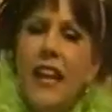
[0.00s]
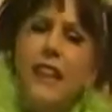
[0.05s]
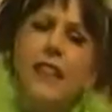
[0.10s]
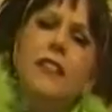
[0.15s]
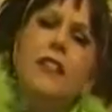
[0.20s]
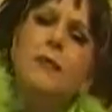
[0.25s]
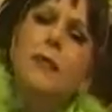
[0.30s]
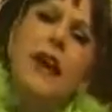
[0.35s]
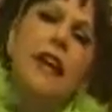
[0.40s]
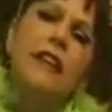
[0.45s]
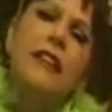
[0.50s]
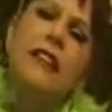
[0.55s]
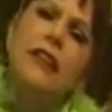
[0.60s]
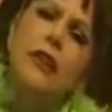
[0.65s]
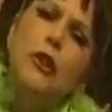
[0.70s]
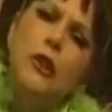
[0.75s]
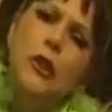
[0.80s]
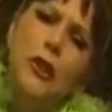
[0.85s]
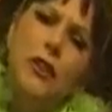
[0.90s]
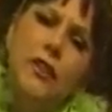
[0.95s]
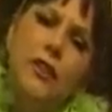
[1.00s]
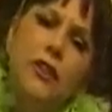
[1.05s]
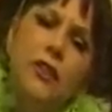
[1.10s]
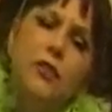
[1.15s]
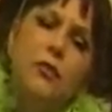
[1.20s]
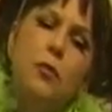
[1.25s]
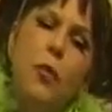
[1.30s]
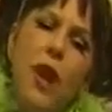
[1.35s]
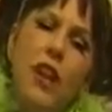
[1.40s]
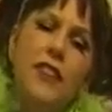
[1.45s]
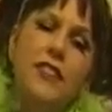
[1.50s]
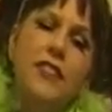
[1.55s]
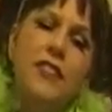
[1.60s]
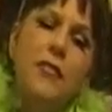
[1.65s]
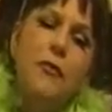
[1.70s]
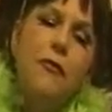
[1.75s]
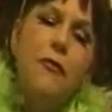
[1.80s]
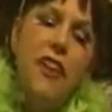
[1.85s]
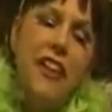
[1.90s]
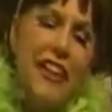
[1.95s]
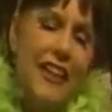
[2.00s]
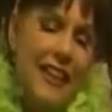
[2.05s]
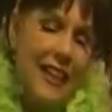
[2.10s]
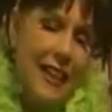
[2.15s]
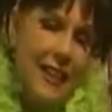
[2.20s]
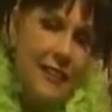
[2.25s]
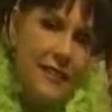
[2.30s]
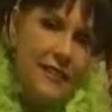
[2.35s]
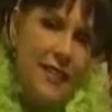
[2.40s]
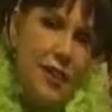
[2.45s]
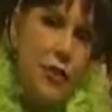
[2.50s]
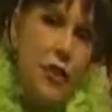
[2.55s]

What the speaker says: and it's about a little girl that just wants to fit in,